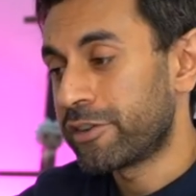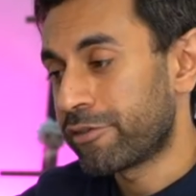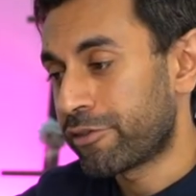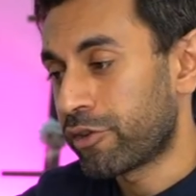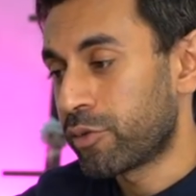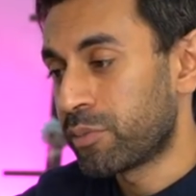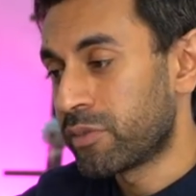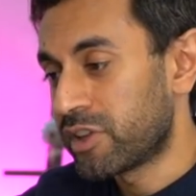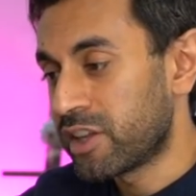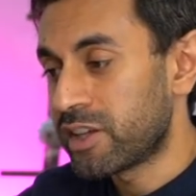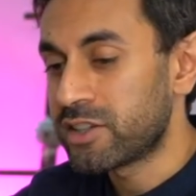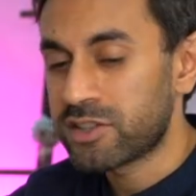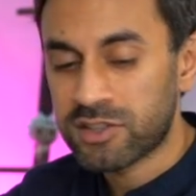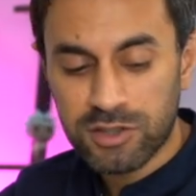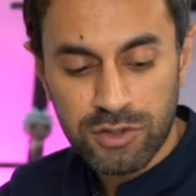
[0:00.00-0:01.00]
from
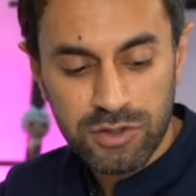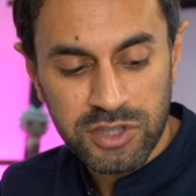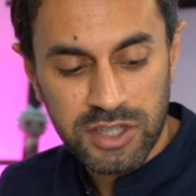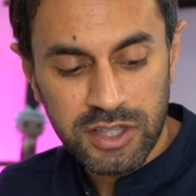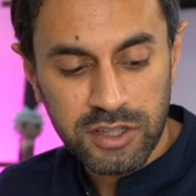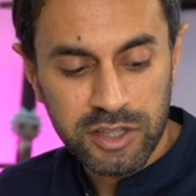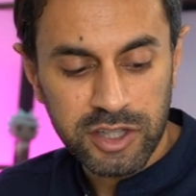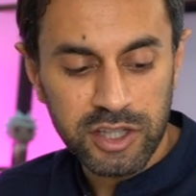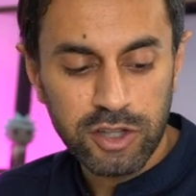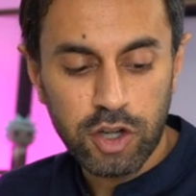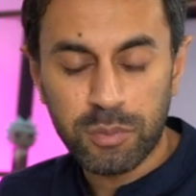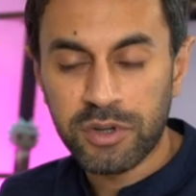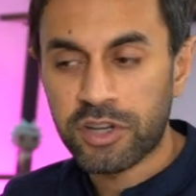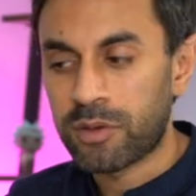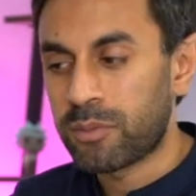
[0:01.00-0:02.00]
this using the
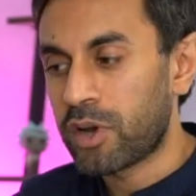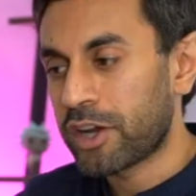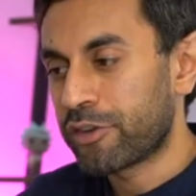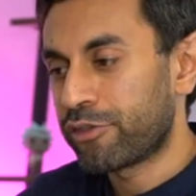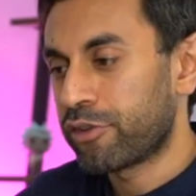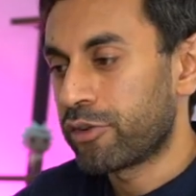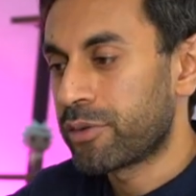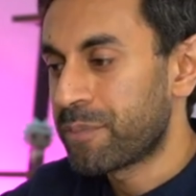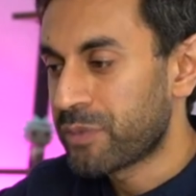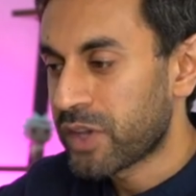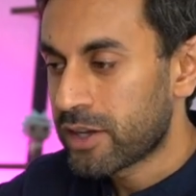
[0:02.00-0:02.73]
Comica microphone.